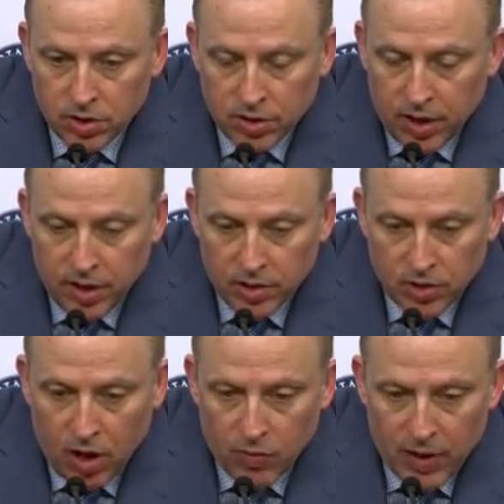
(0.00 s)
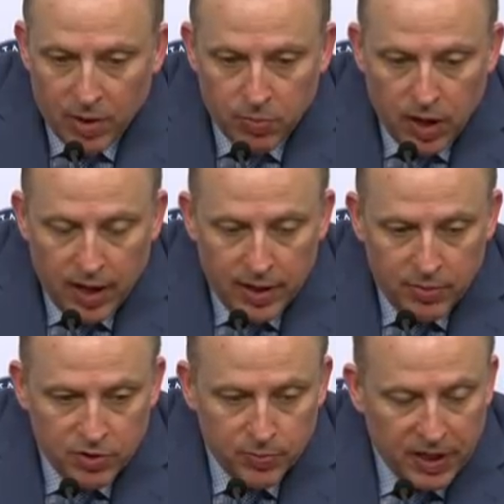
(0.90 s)
Just his all-around
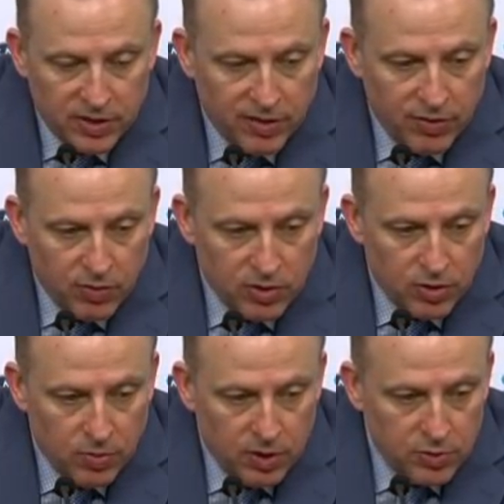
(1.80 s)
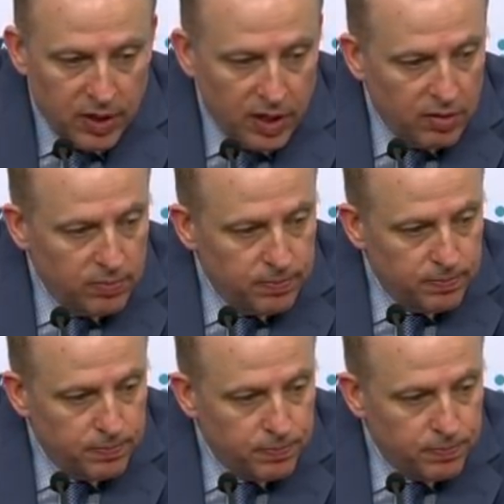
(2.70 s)
play. He just makes everyone so much better.